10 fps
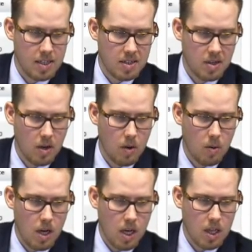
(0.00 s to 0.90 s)

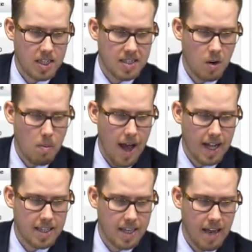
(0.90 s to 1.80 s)
So let's go
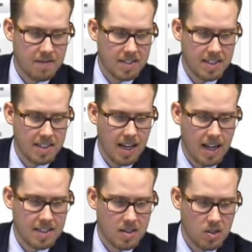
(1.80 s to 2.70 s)
back to the
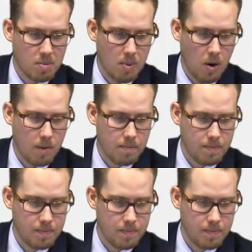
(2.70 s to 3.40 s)
FSSI search bar.